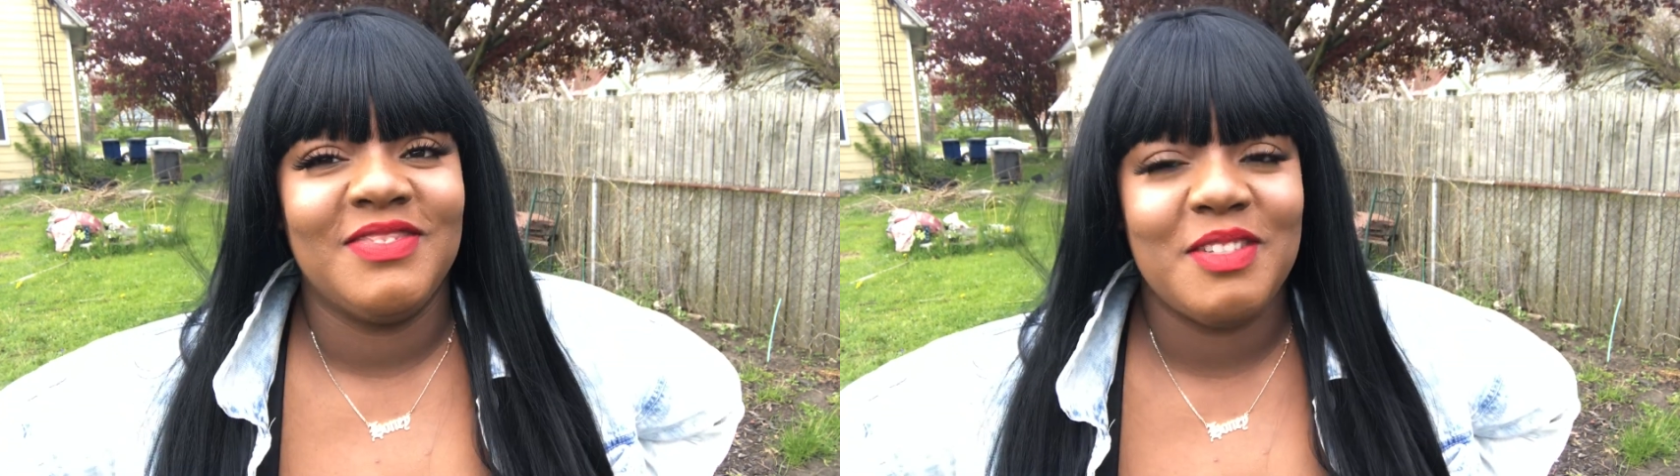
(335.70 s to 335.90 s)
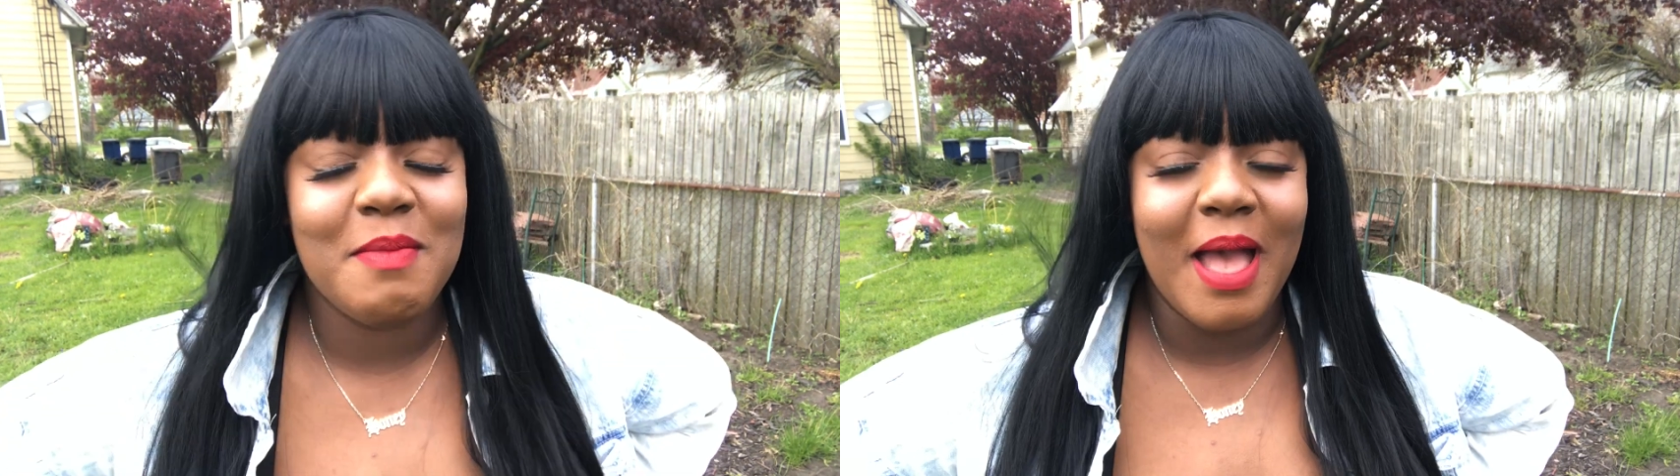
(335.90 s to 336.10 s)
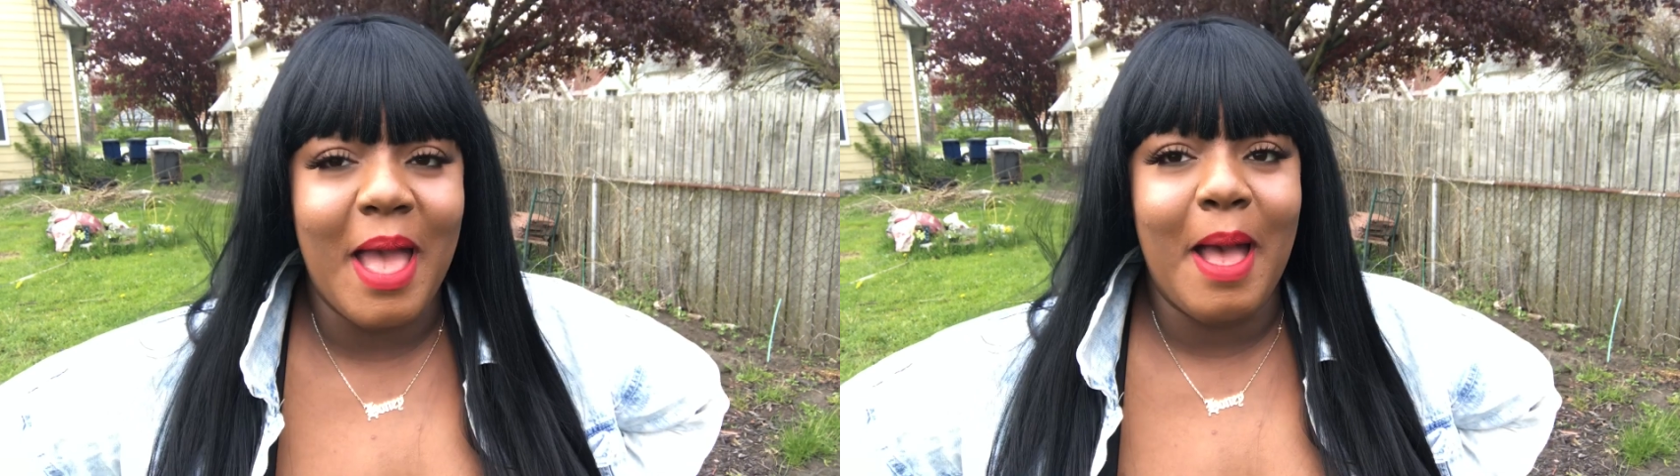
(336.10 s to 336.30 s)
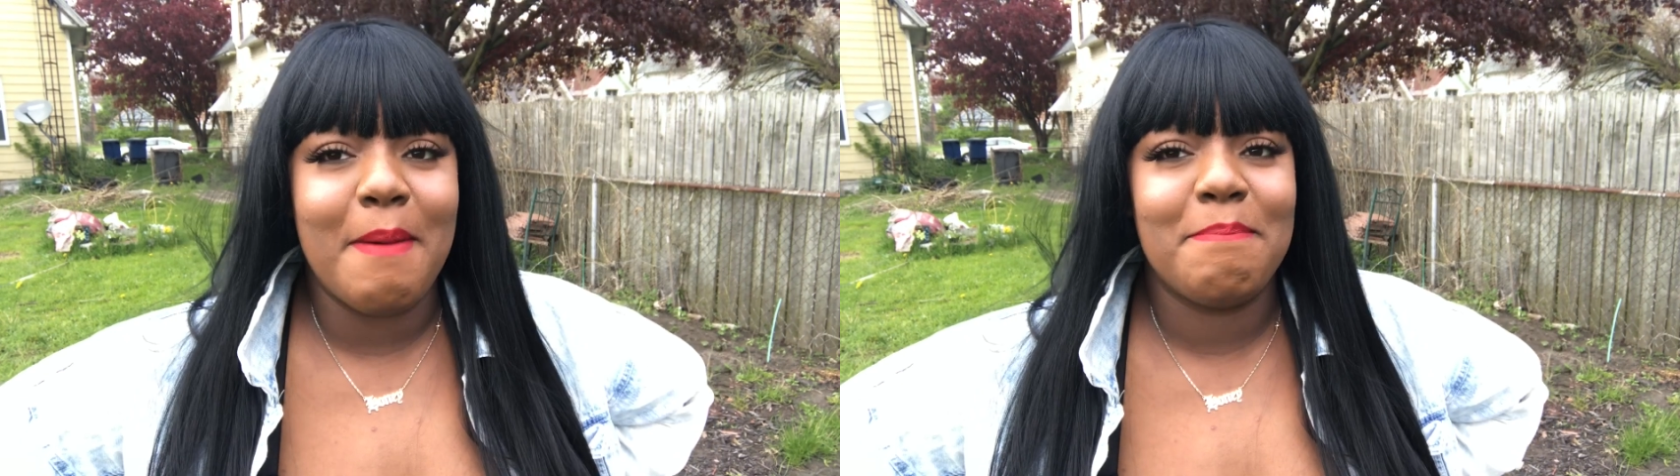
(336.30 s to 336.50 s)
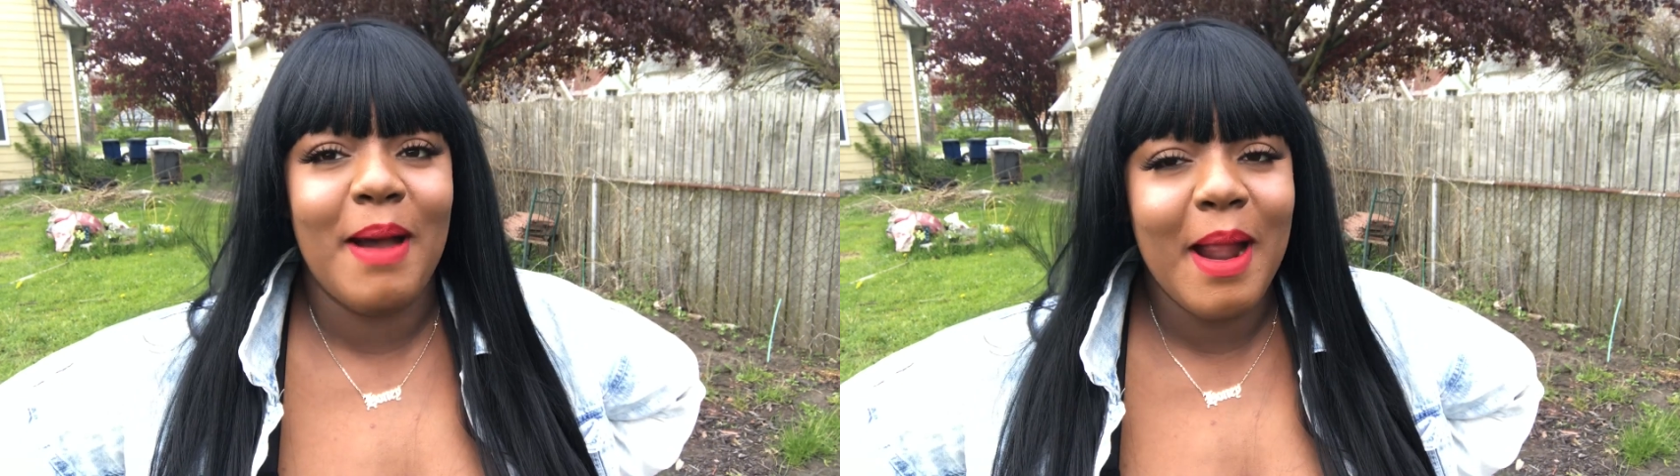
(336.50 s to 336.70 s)
To my
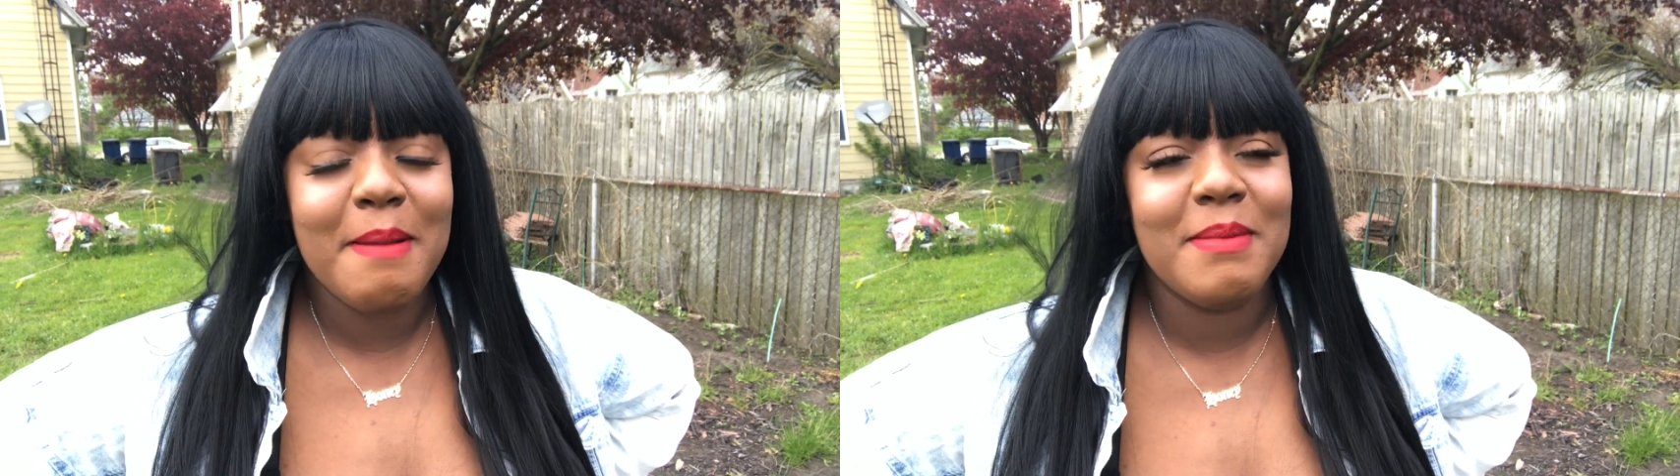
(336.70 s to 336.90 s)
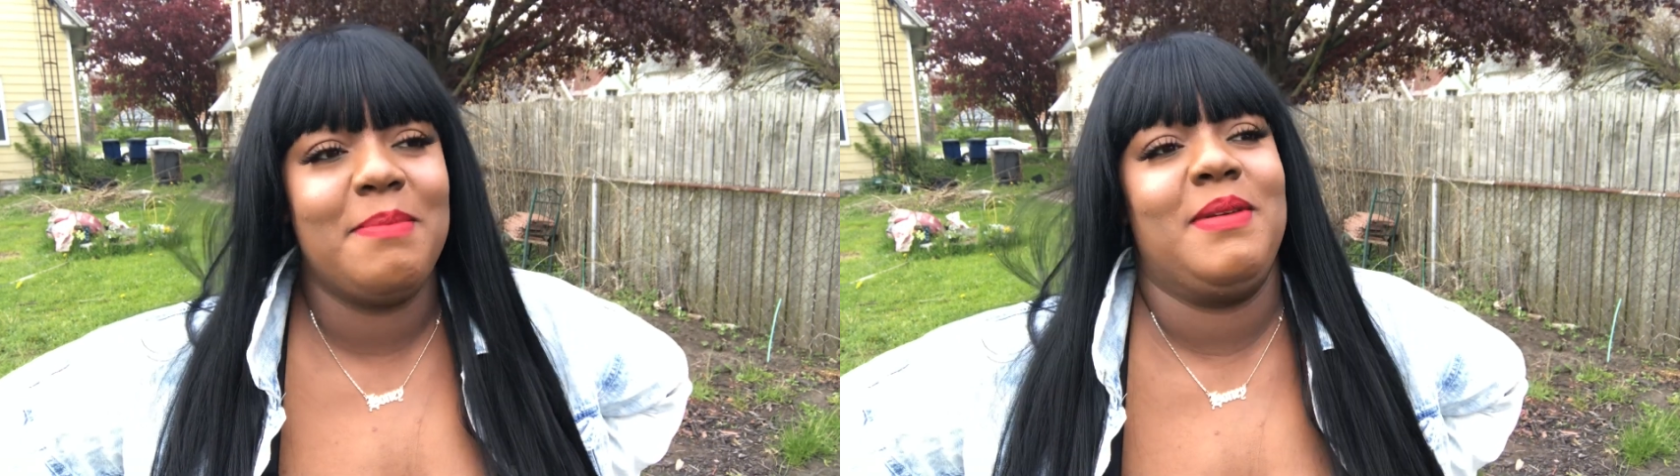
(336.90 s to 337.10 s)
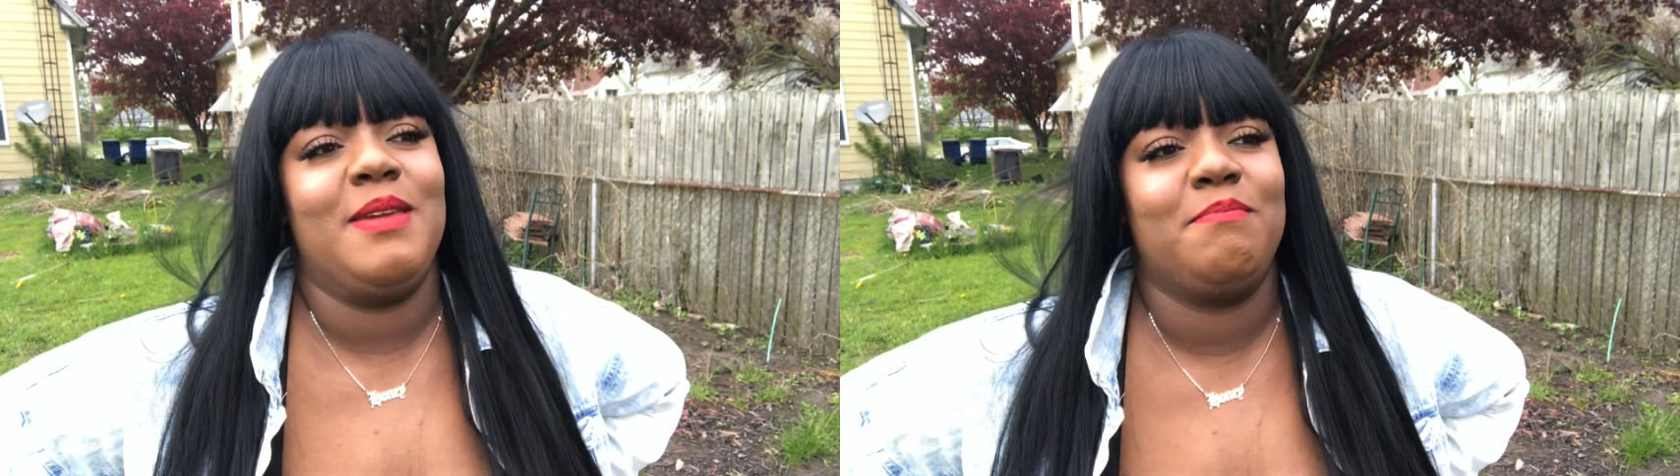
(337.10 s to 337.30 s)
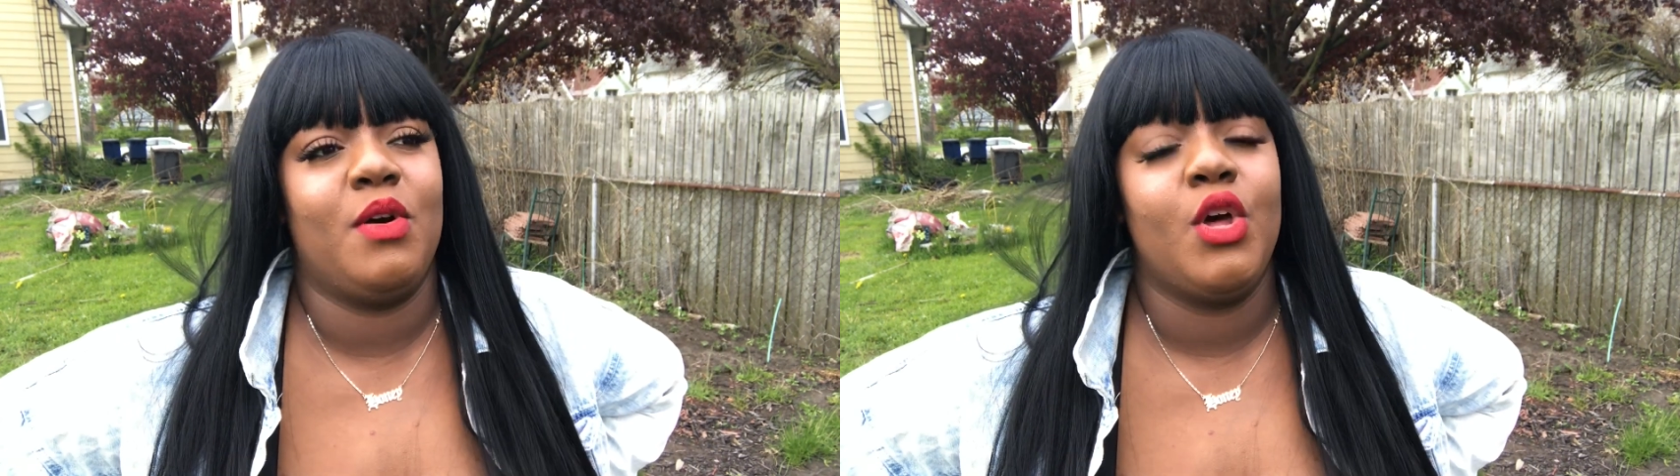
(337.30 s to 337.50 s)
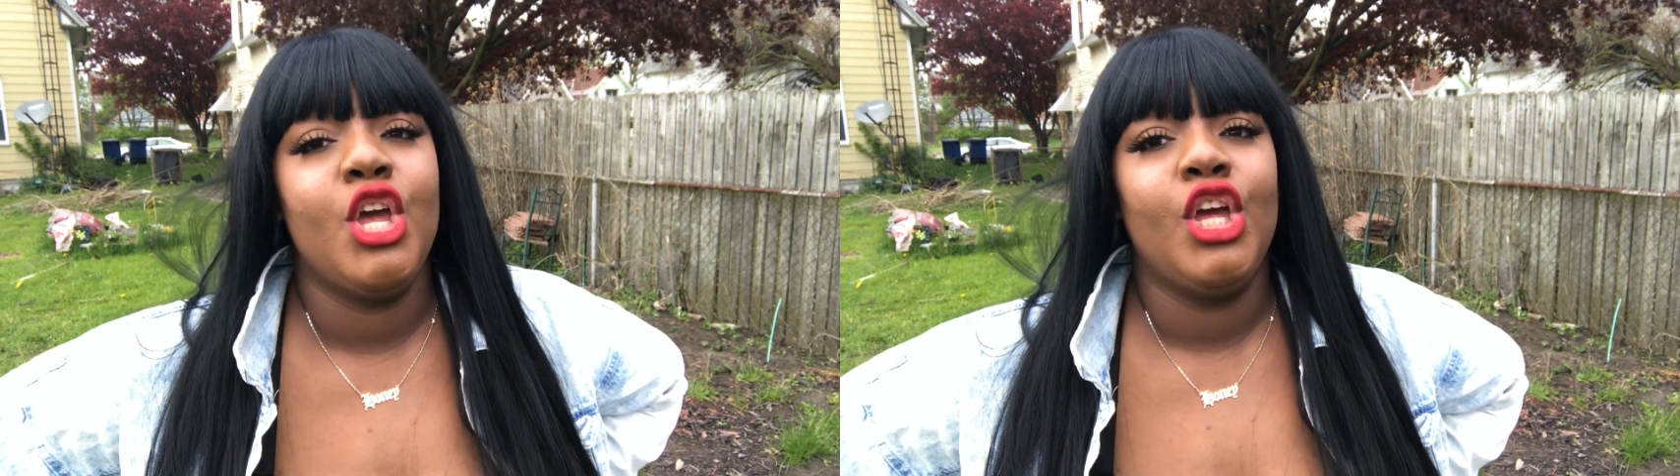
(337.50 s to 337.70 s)
apartment people,